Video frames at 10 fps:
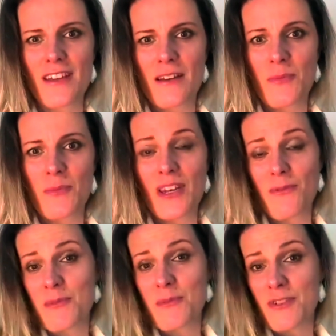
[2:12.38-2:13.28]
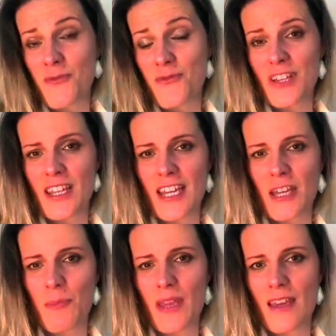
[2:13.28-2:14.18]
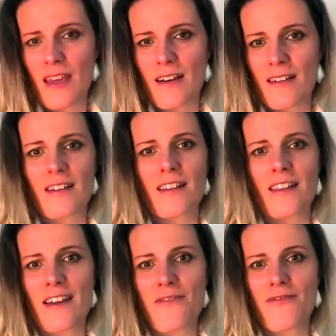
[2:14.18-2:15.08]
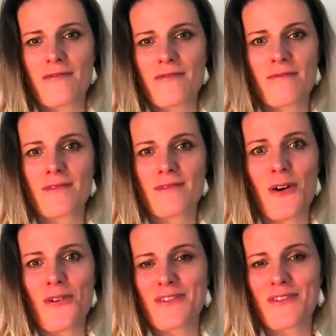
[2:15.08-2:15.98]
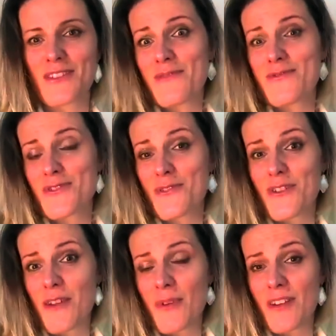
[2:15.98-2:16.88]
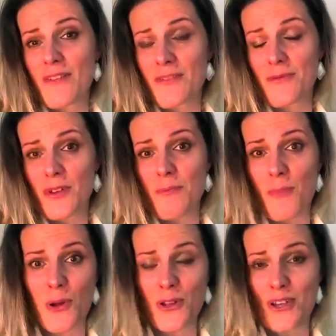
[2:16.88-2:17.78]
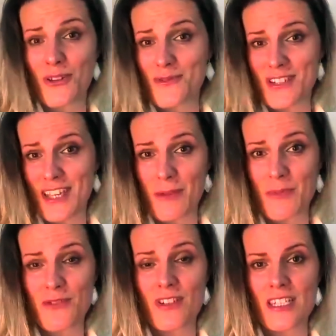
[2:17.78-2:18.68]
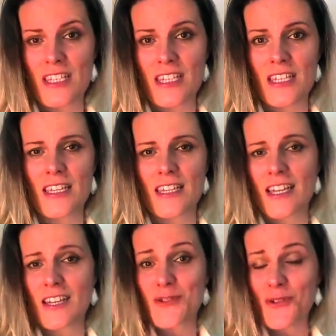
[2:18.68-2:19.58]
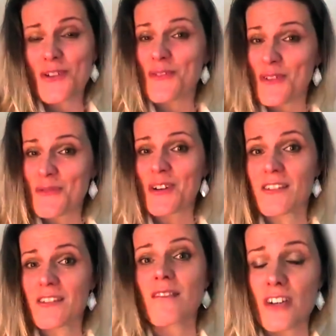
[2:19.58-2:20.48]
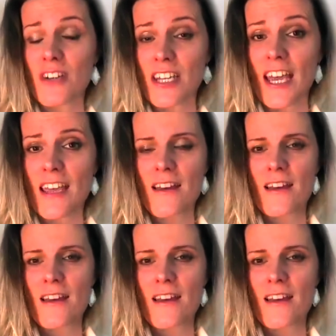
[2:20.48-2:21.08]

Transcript: many women, hopefully like me, a, a lifelong love story with, with molecules and chemistries. And, and I enjoy doing what I do every day.